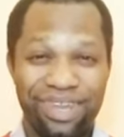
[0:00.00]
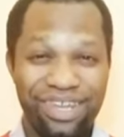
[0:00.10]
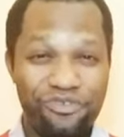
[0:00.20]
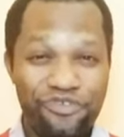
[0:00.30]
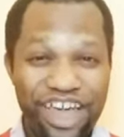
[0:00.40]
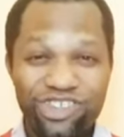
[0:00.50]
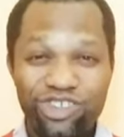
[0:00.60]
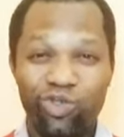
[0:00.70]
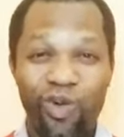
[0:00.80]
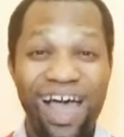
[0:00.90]
The
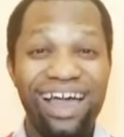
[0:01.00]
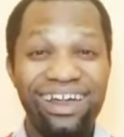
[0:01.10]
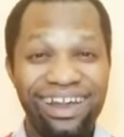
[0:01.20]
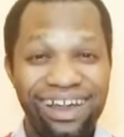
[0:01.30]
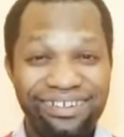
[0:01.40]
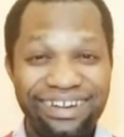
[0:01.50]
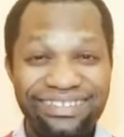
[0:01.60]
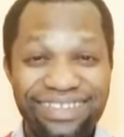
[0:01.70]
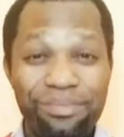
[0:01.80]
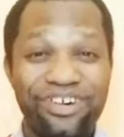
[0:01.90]
first one,
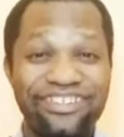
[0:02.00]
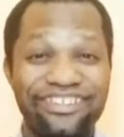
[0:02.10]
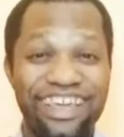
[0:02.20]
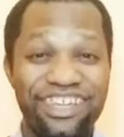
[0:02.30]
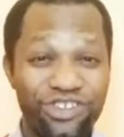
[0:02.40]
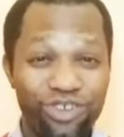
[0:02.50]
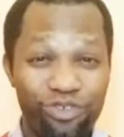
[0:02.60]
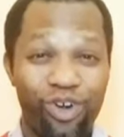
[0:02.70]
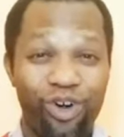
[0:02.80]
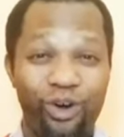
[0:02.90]
Redeemed Christian Church
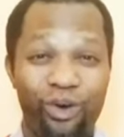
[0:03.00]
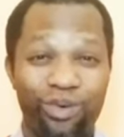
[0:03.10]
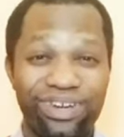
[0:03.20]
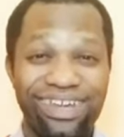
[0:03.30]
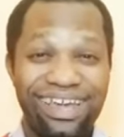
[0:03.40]
of God,